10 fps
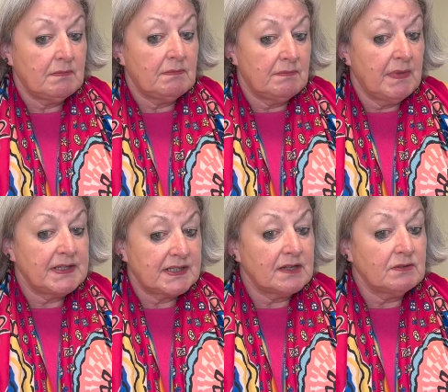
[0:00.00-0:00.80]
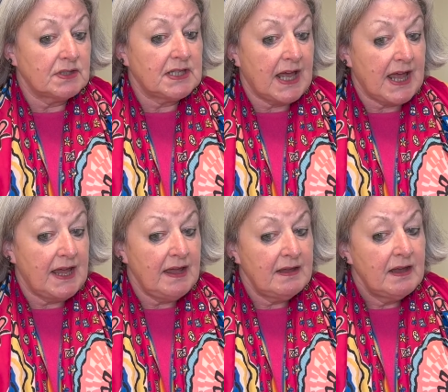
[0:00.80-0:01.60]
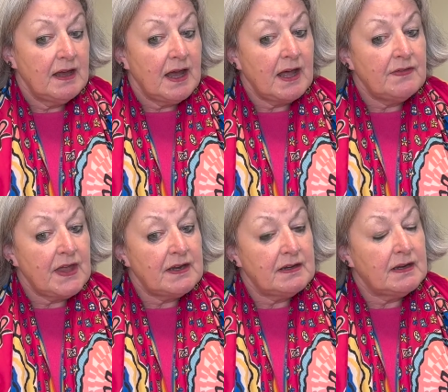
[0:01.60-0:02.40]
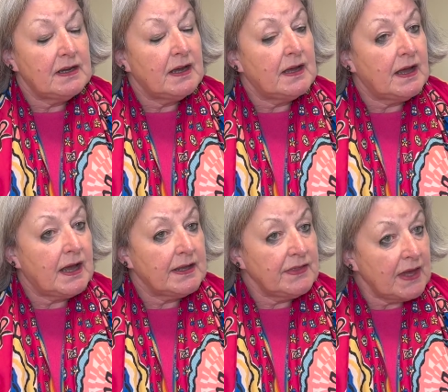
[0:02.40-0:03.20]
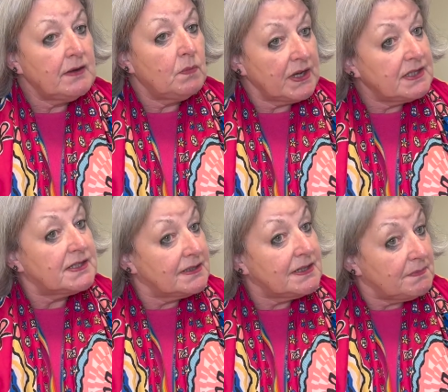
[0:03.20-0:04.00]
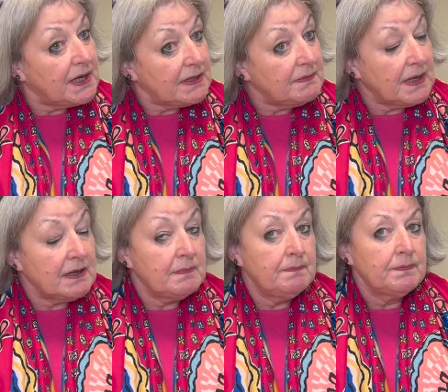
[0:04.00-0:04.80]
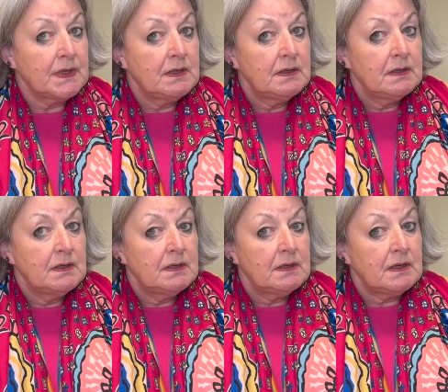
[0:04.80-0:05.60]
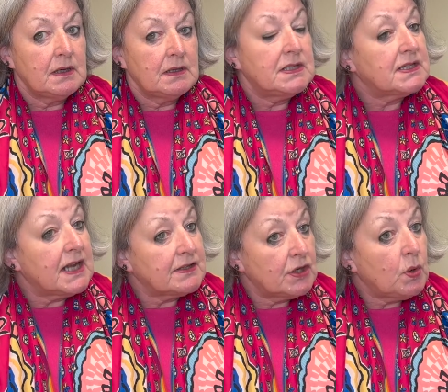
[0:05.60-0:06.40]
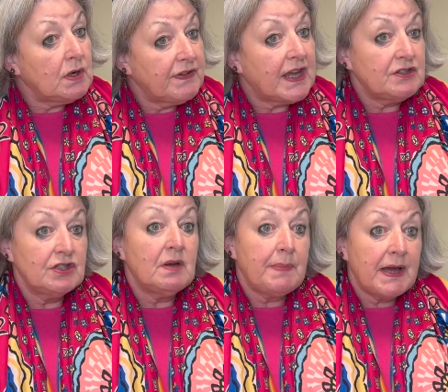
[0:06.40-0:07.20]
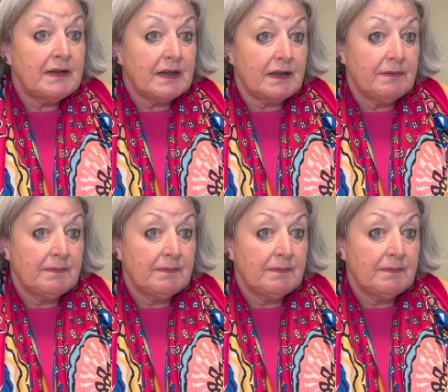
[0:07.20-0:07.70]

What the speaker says: my skills there, and then I went and did my dyslexia qualification at Bangor.